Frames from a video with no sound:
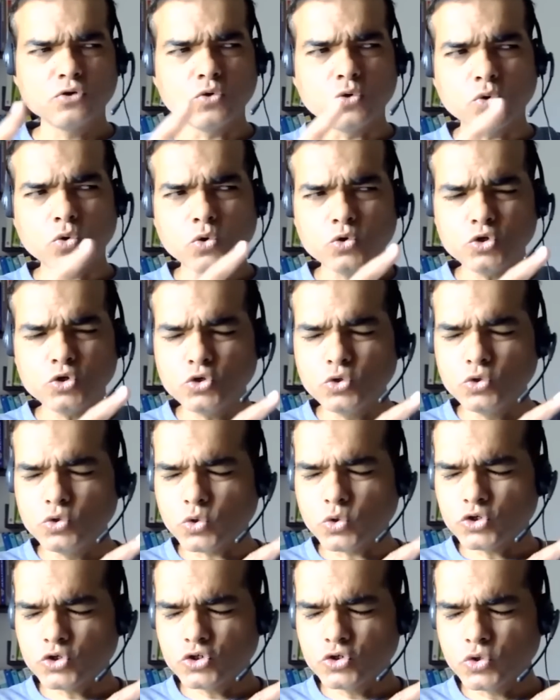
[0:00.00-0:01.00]

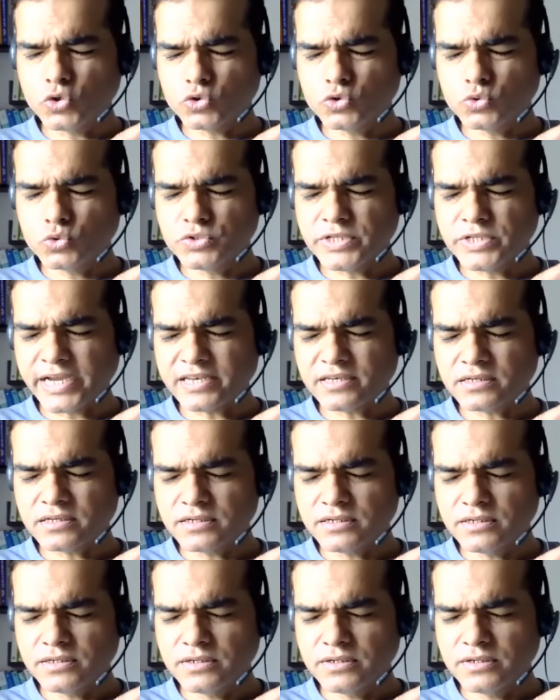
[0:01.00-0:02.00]
Don't go to that
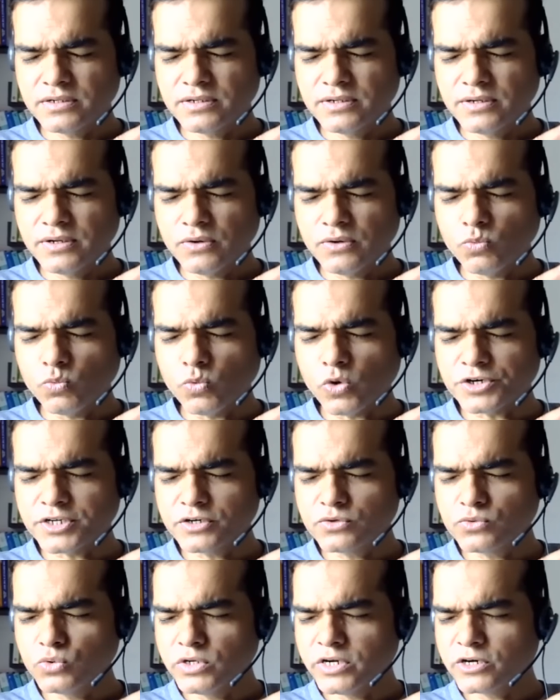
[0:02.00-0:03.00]

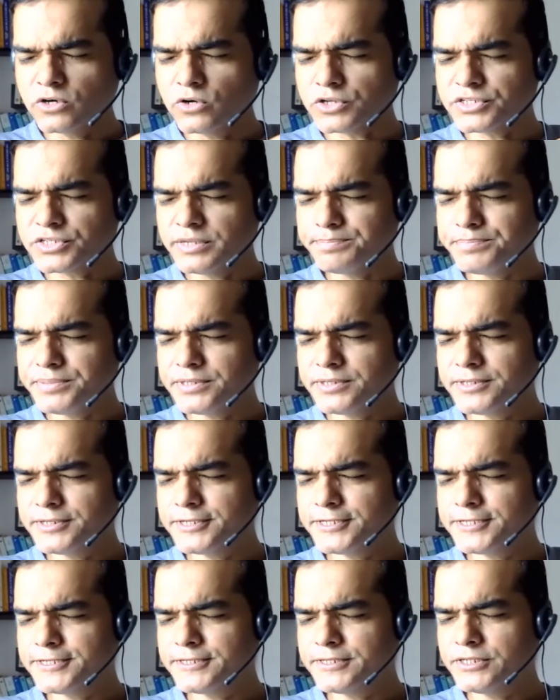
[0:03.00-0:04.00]
water cooler gossip.
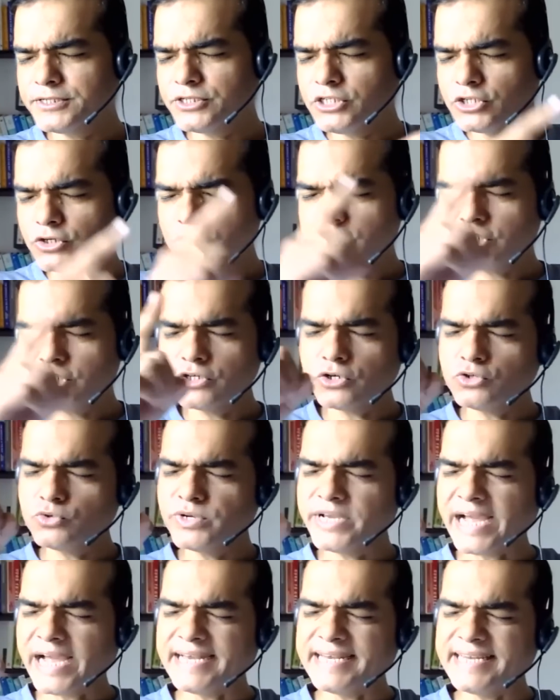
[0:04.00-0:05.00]
Don't go
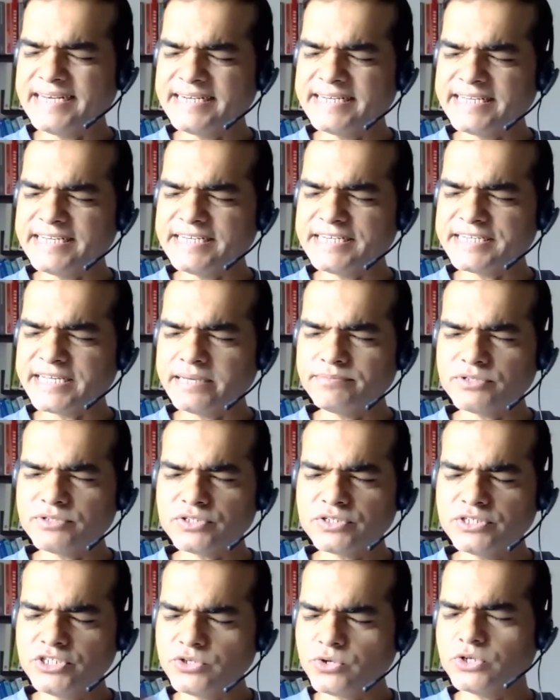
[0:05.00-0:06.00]
to canteen 10
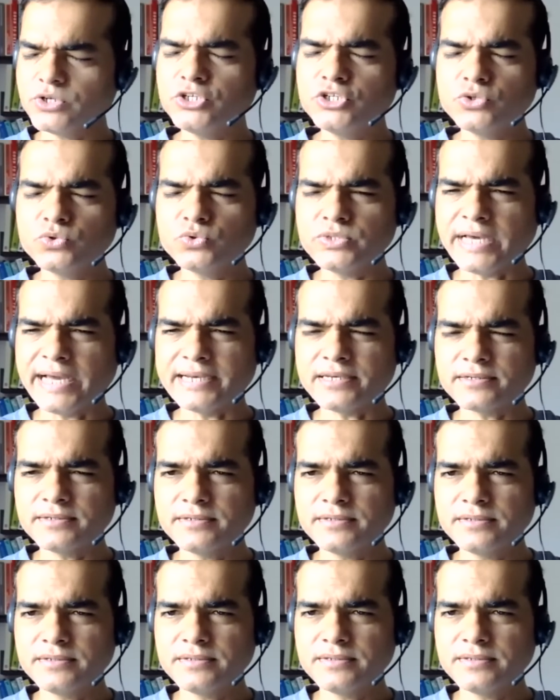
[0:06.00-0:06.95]
times. Don't do that.